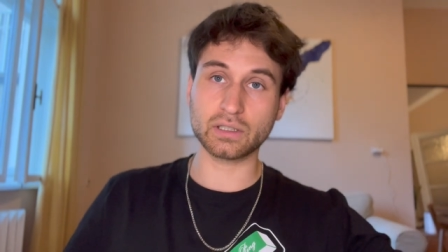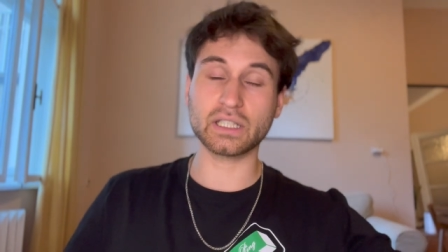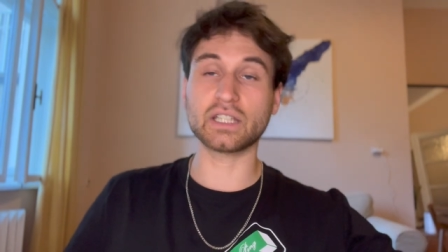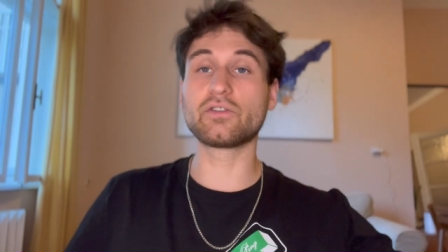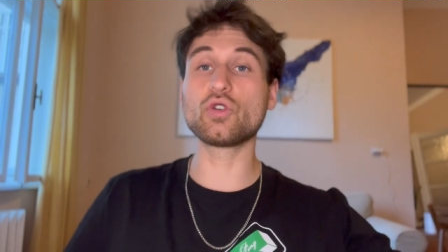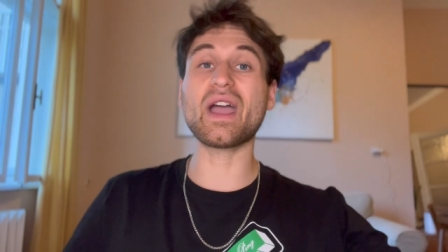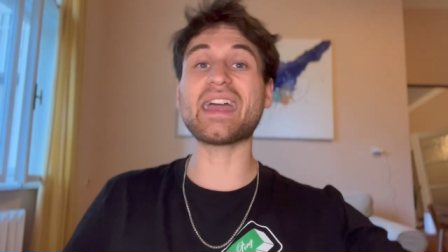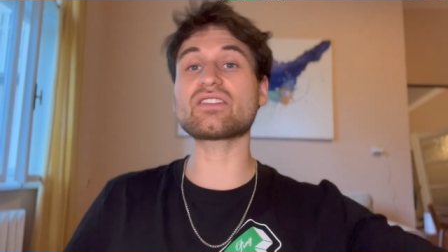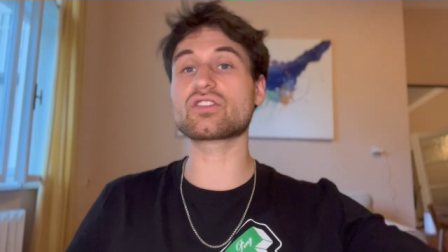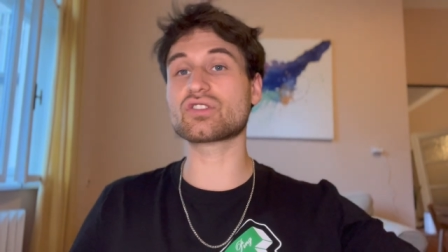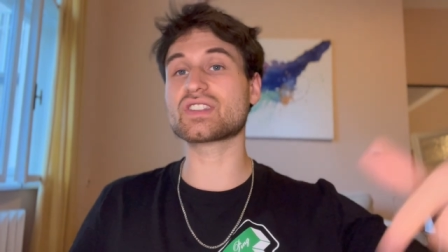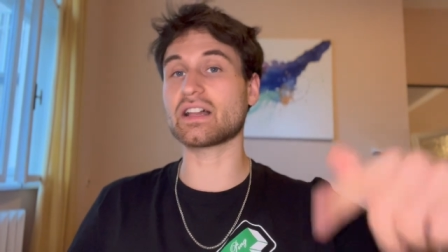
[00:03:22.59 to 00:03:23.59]
If you ask
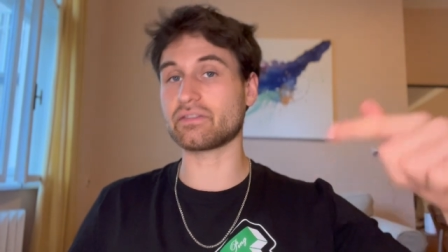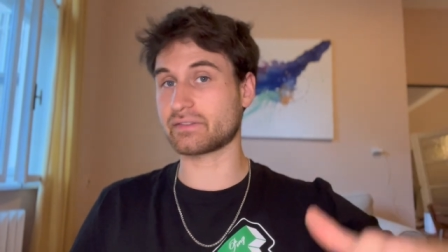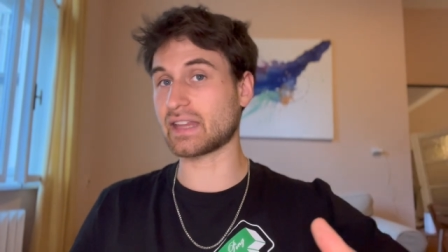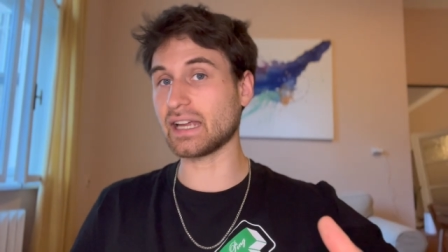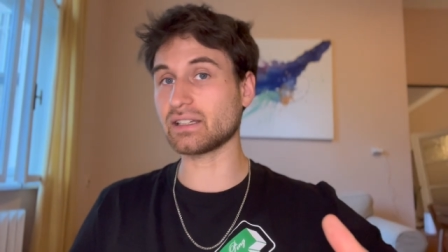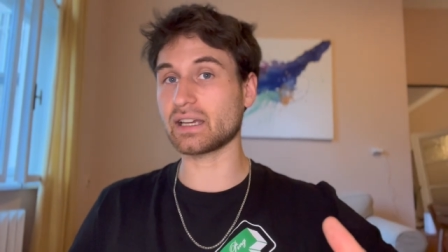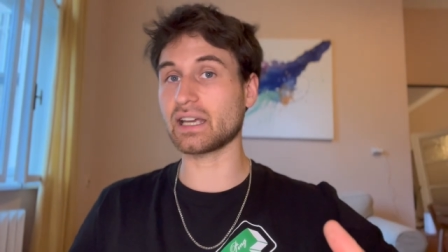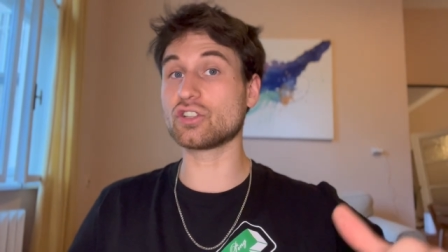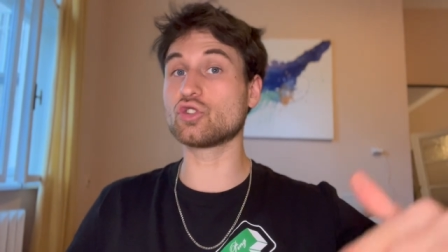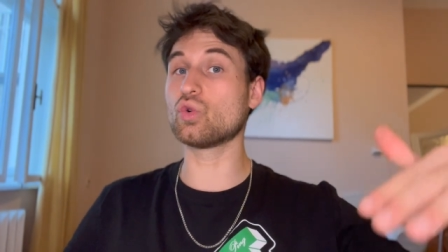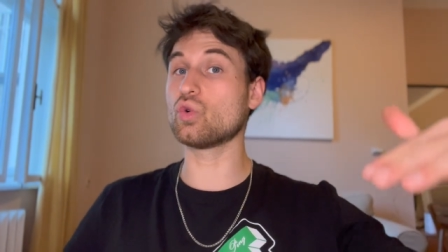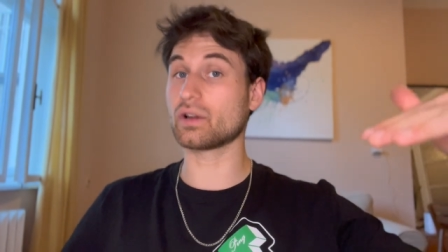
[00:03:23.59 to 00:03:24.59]
yourself that and
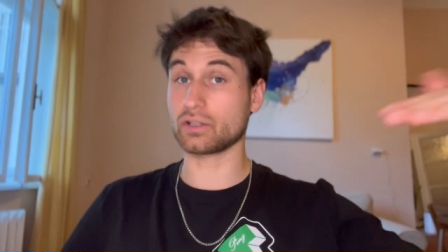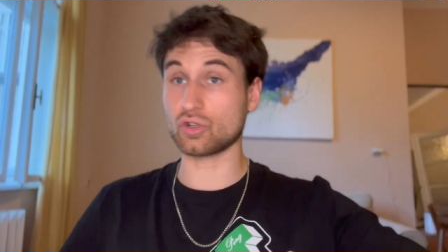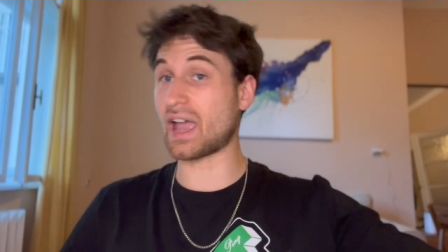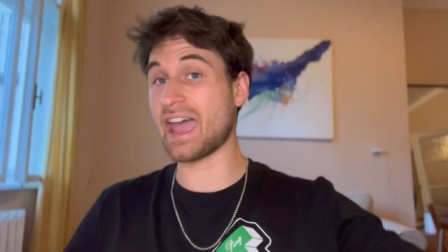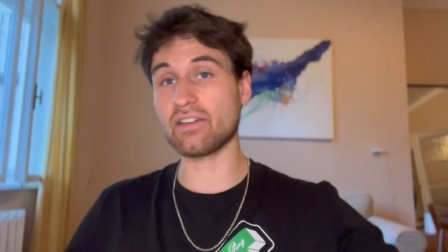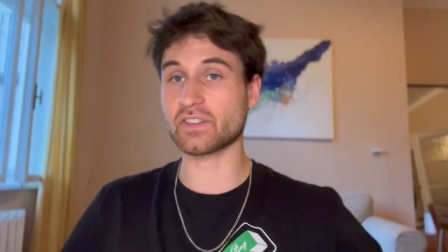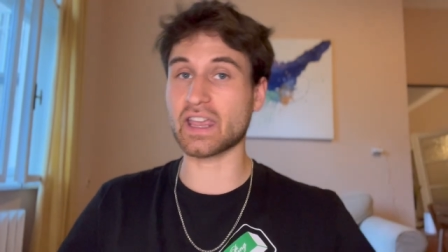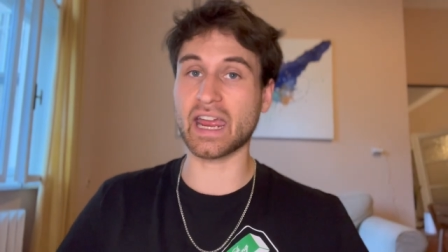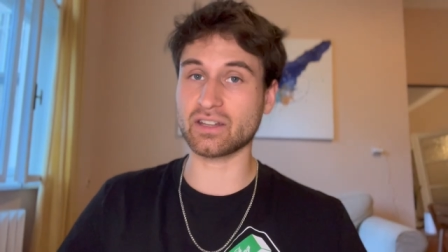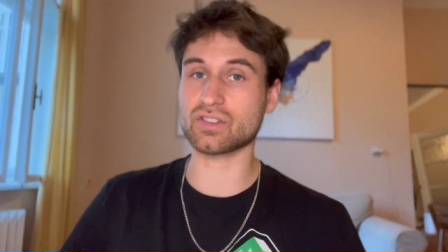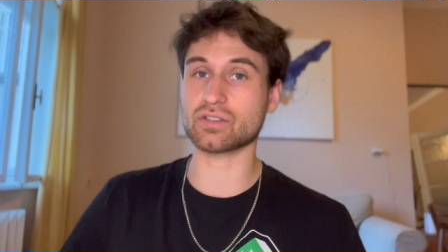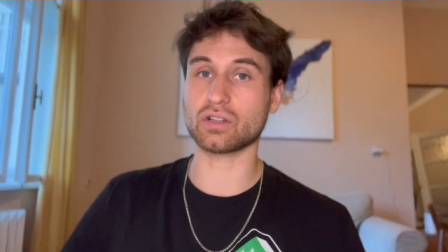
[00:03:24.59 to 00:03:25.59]
you, you have the
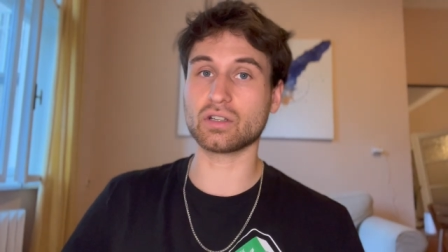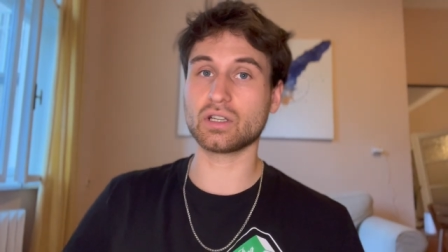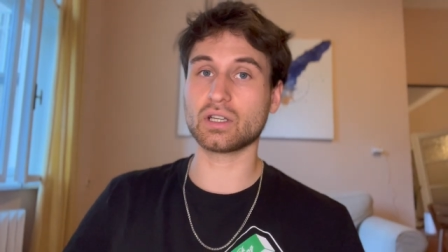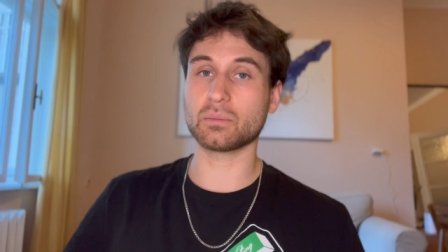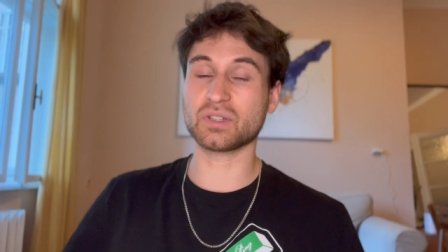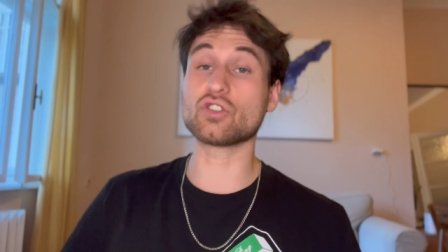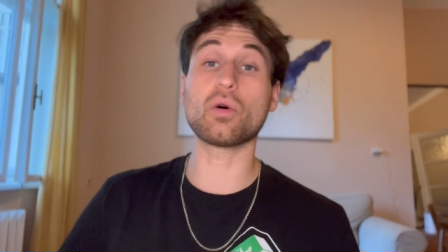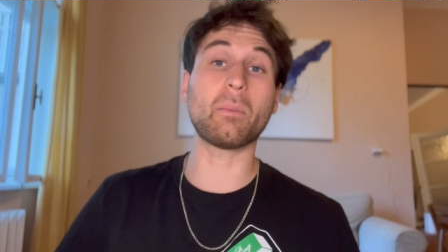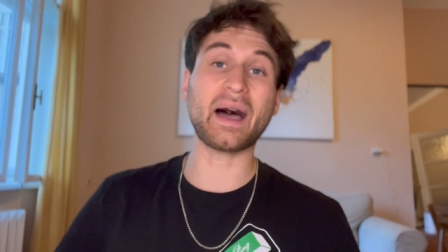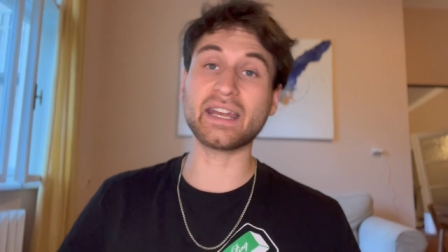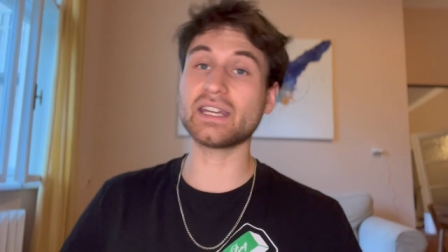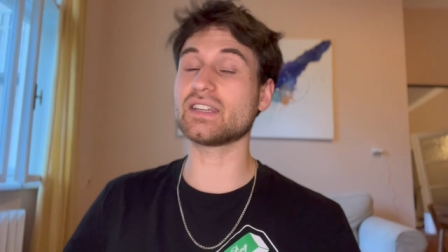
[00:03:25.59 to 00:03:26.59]
answer, because your
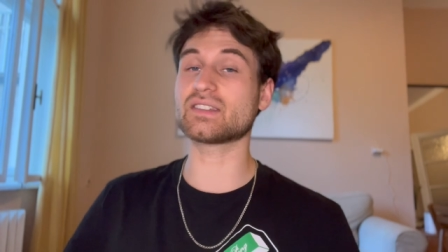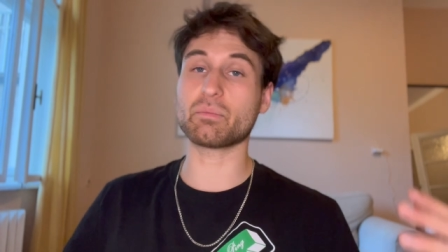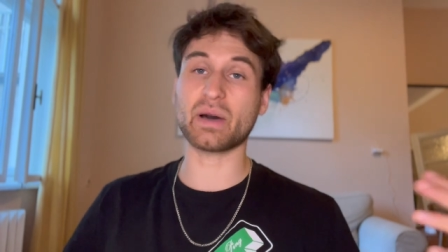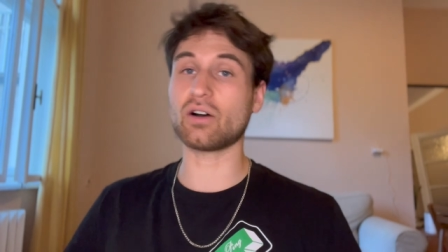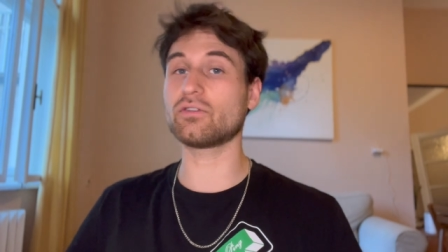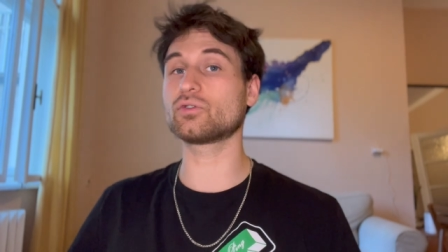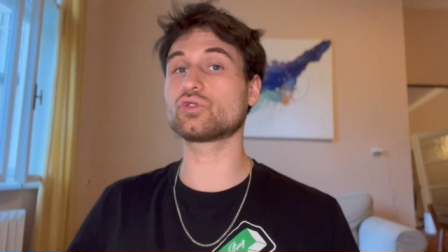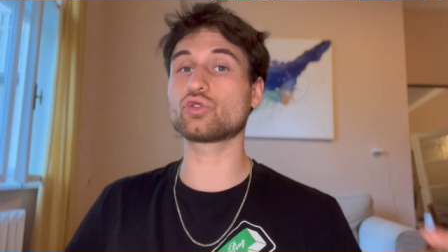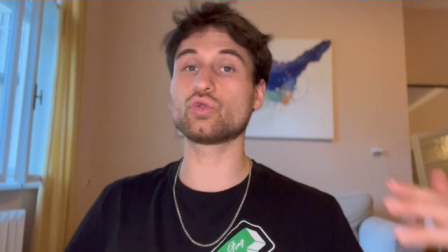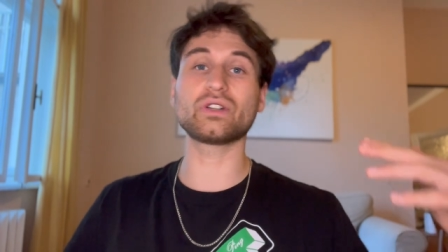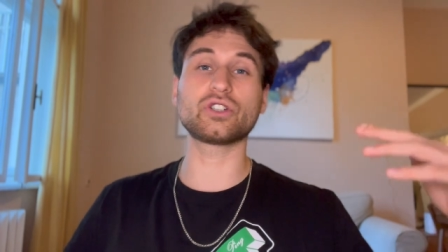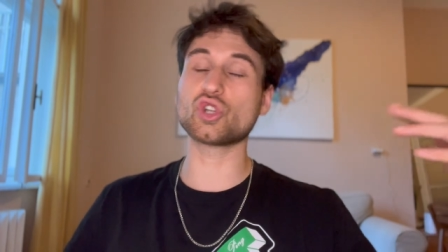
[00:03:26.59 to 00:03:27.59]
mind is a powerful
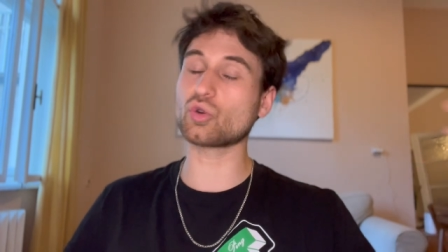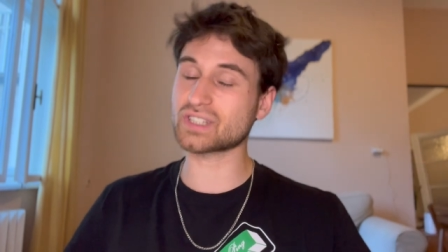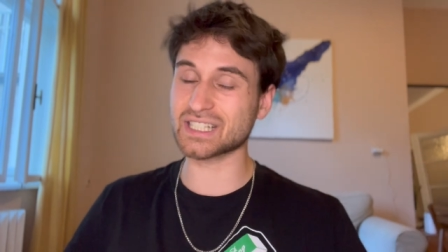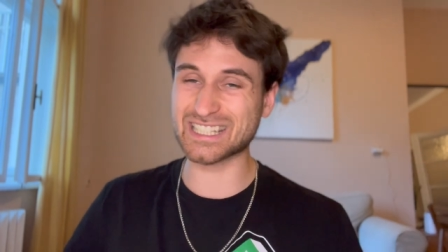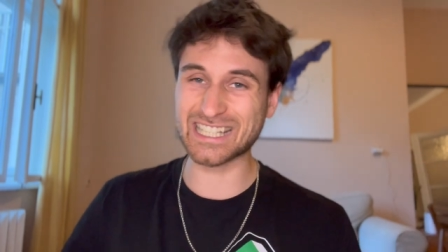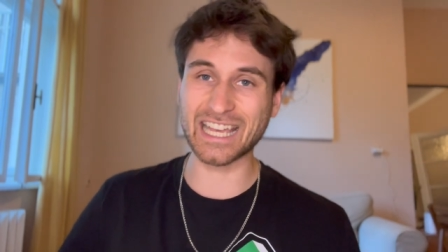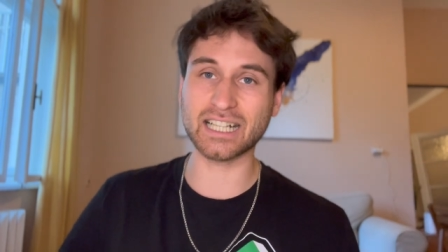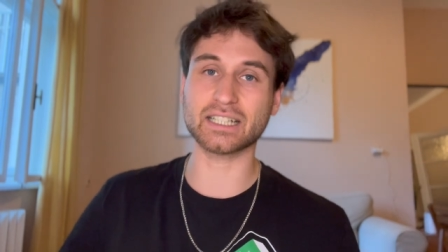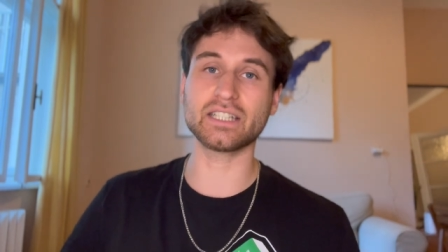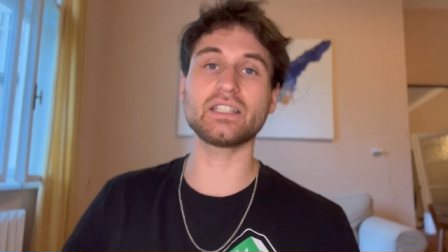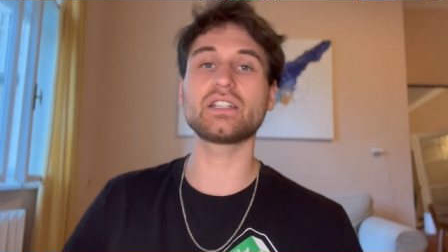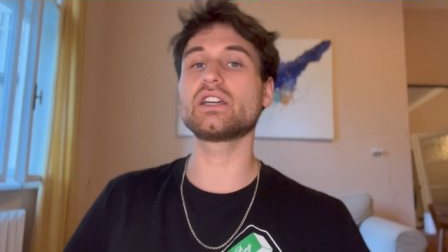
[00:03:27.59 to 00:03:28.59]
tool and knows
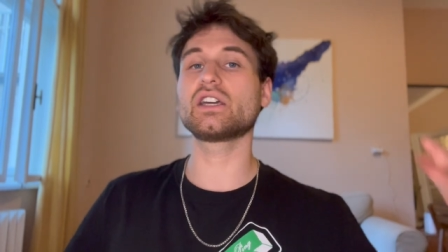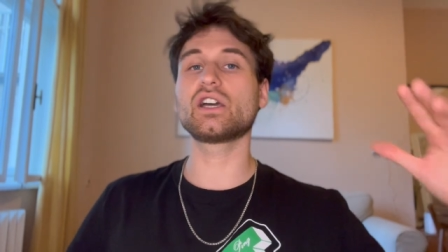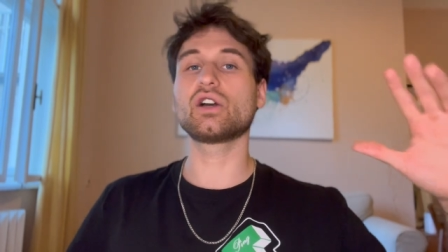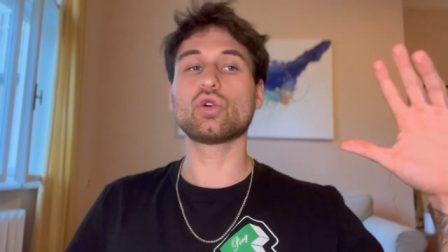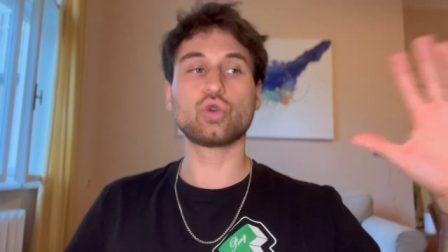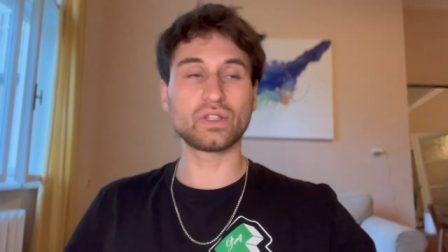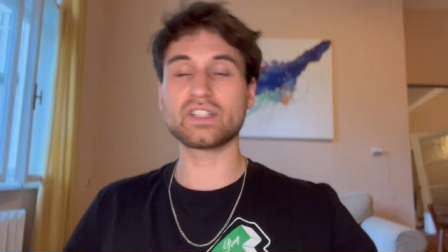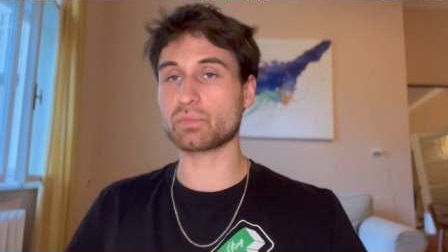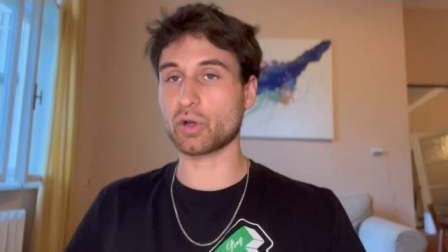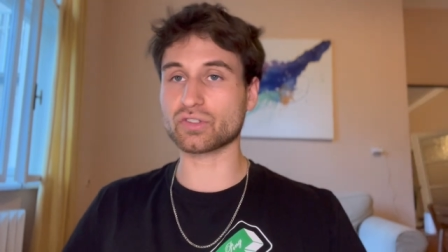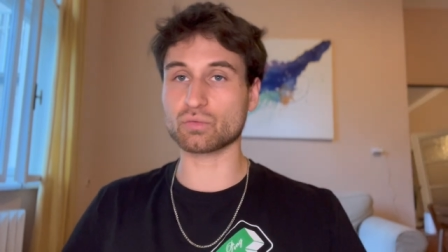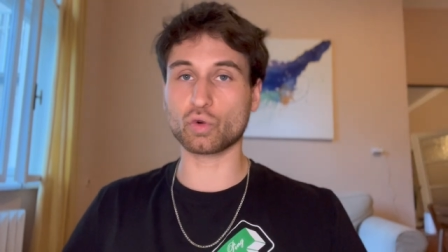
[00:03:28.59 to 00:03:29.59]
exactly who this
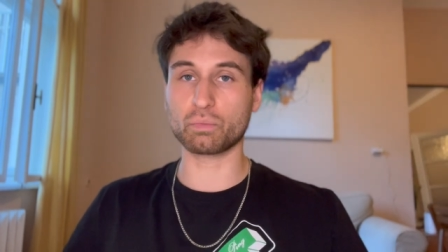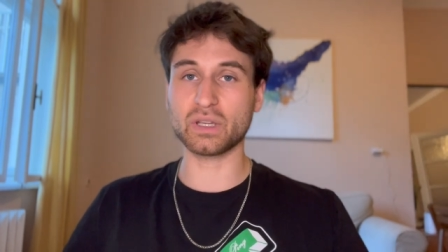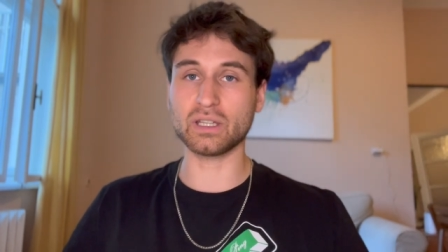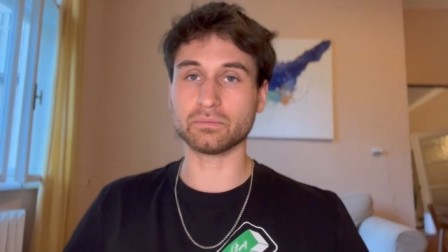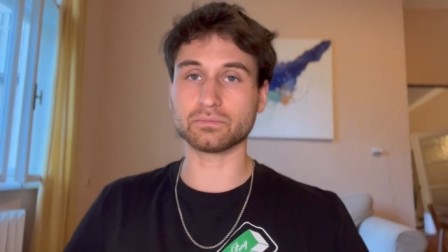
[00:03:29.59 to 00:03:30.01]
person would be.